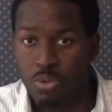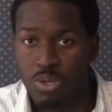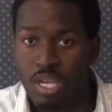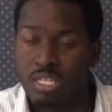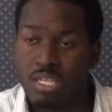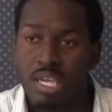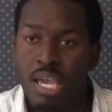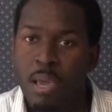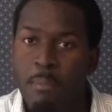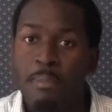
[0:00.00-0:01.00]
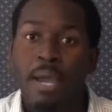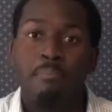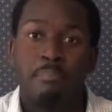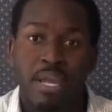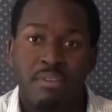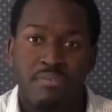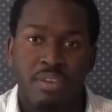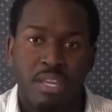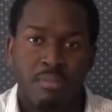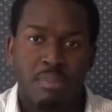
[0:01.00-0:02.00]
which actually might
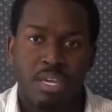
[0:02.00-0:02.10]
benefit and